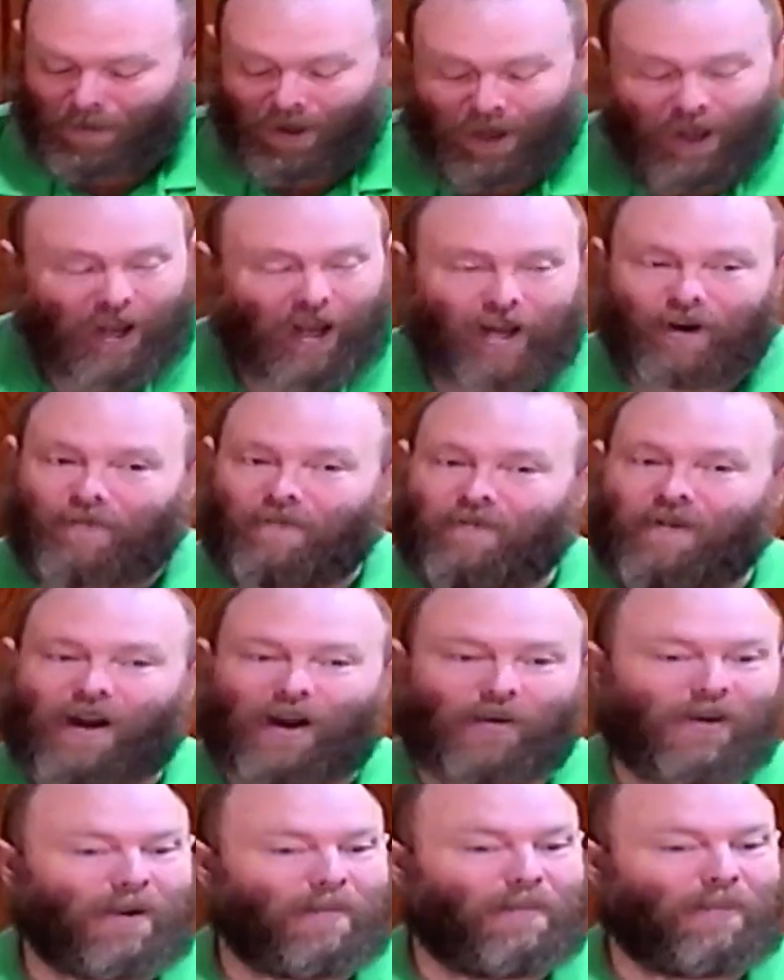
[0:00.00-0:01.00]
in a
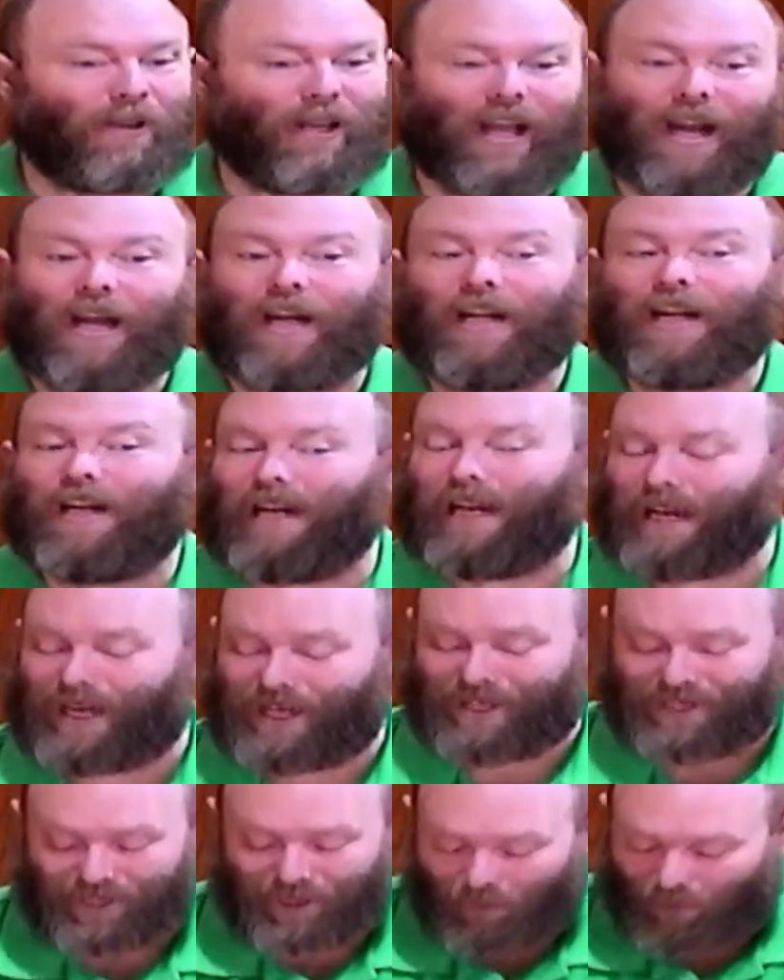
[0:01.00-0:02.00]
very plain and
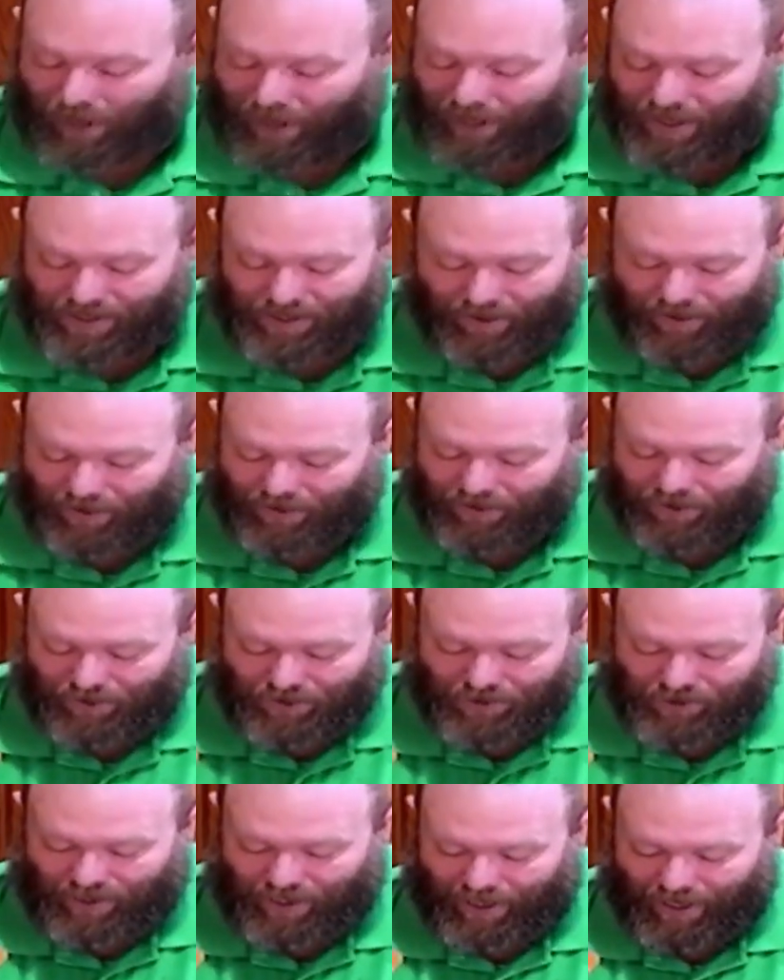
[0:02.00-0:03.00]
easy way to
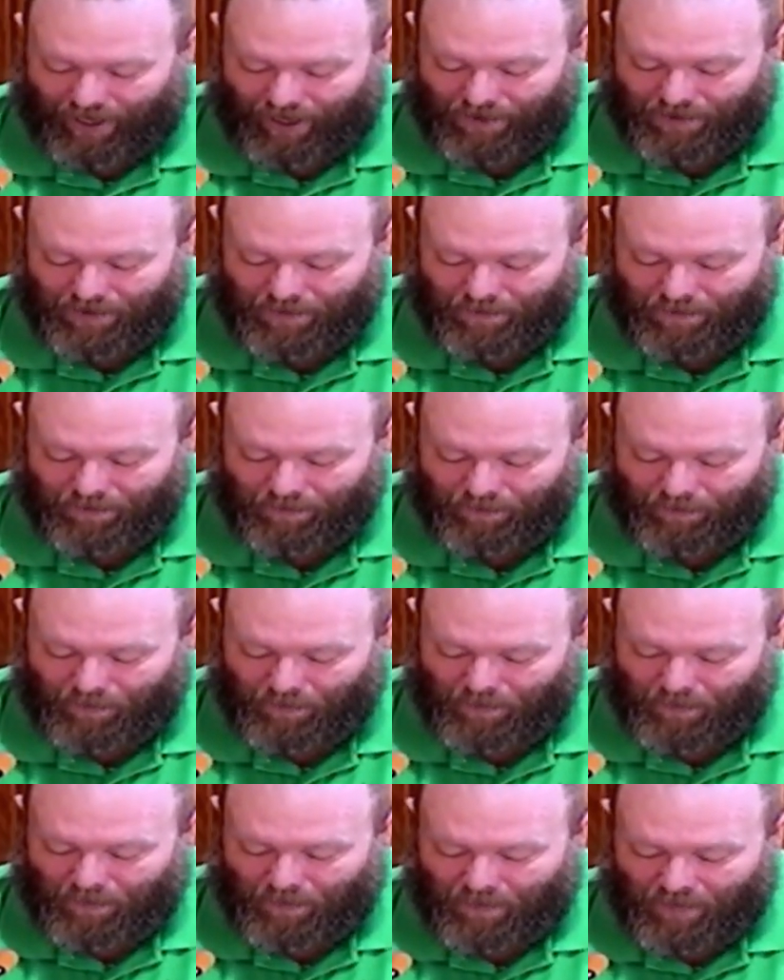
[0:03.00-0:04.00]
understand.
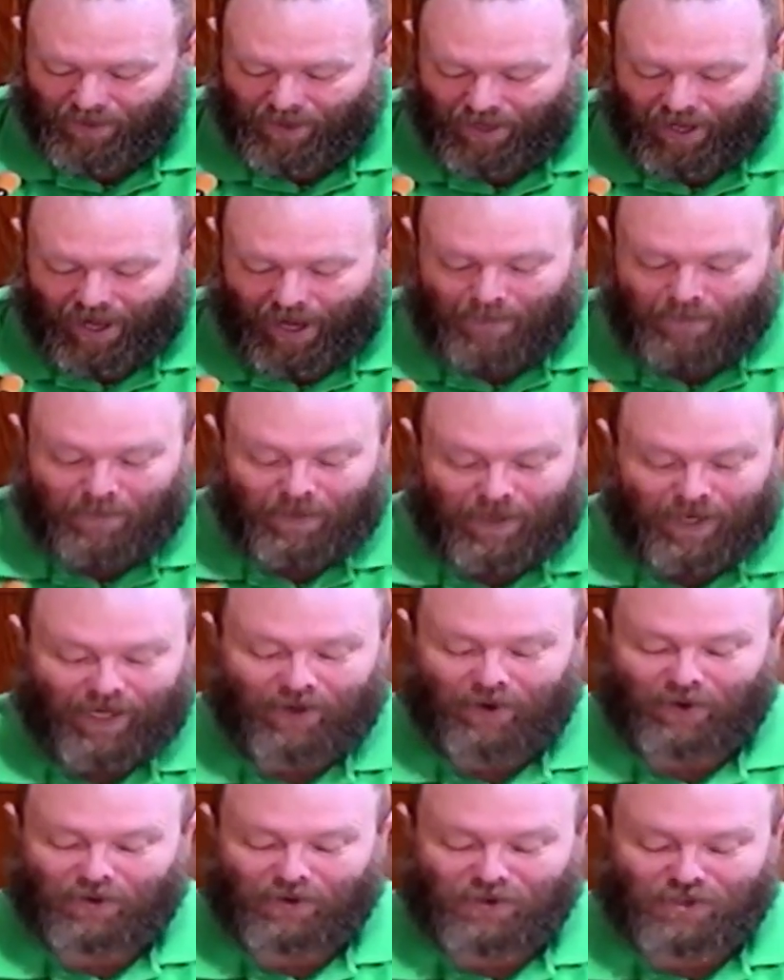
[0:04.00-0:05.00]
And
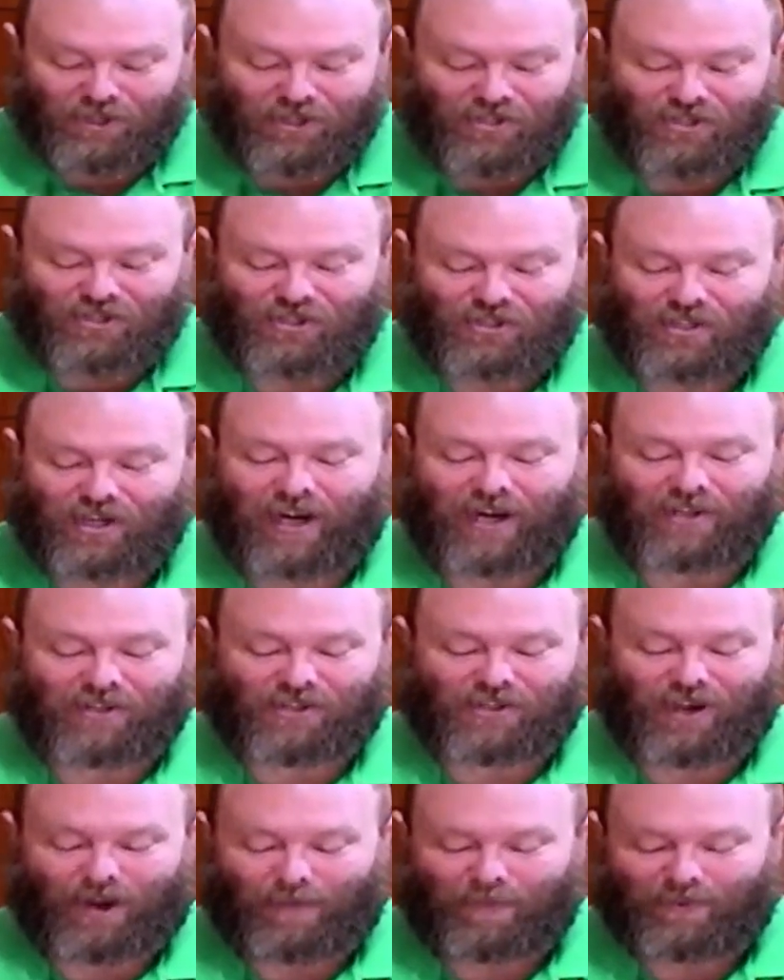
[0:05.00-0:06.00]
Peter just stands
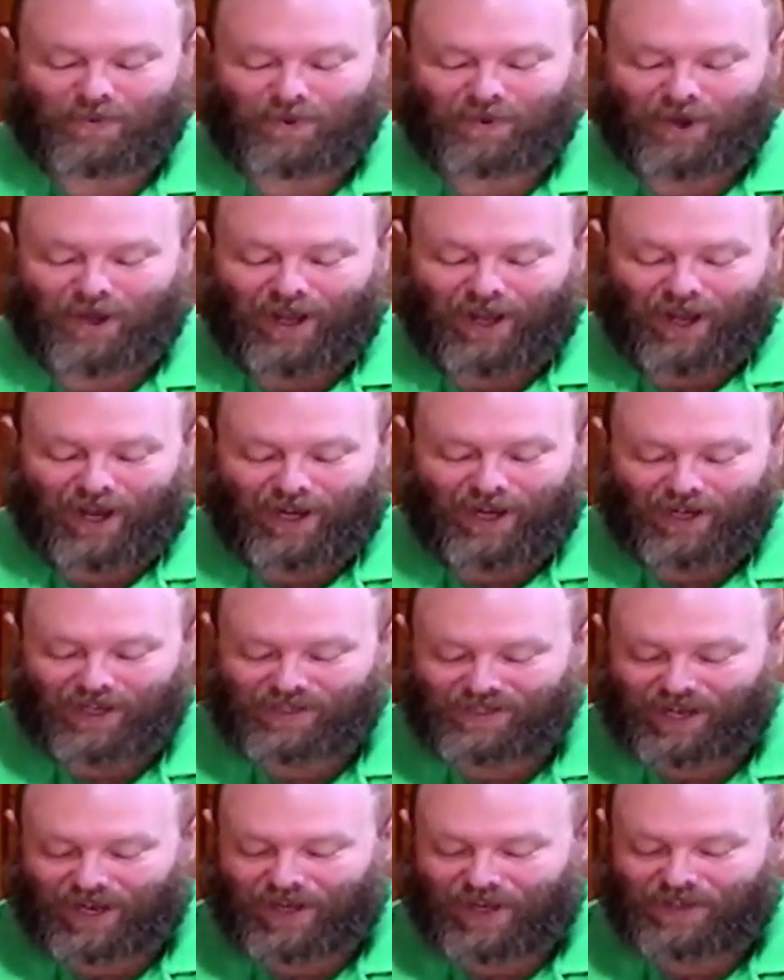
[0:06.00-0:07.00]
up and he
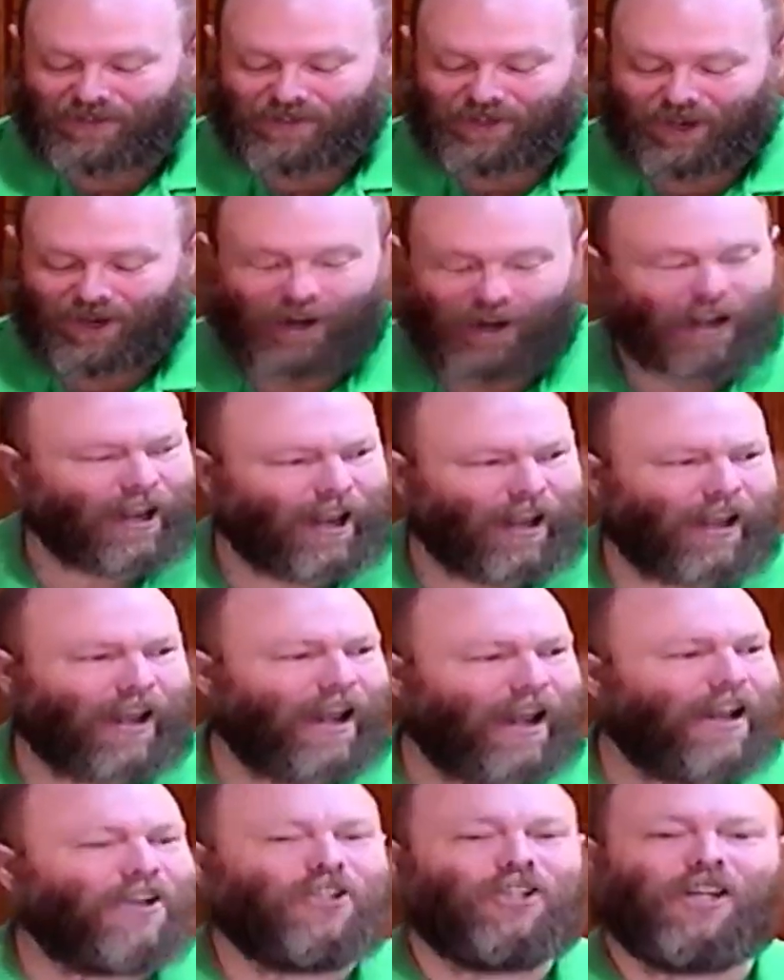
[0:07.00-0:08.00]
says,
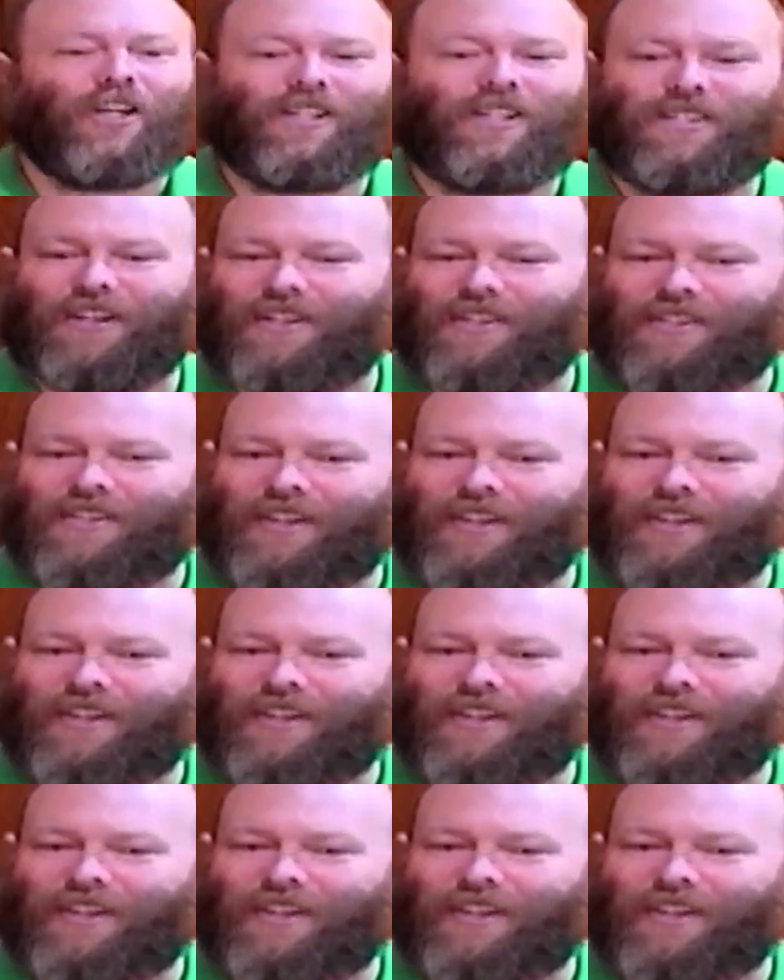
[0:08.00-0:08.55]
"Hey, Jesus,